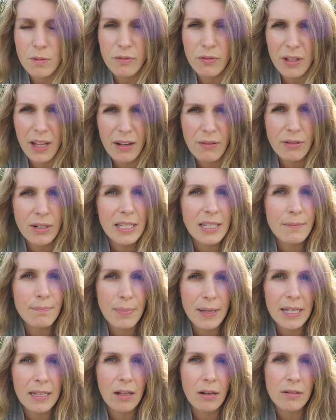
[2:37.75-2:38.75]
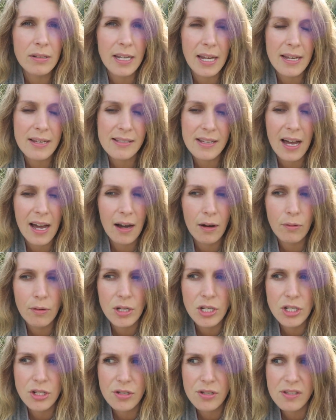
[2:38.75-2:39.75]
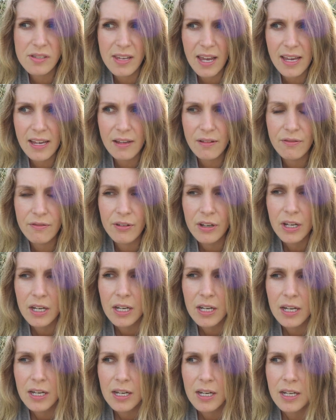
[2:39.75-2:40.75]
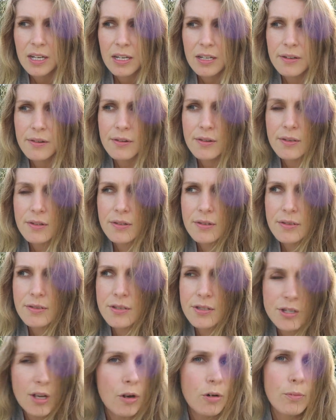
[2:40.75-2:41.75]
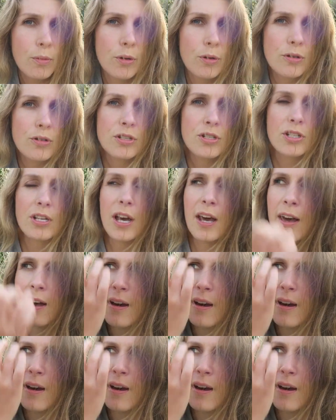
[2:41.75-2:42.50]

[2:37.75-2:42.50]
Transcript: but for like really big long days out, you just save so much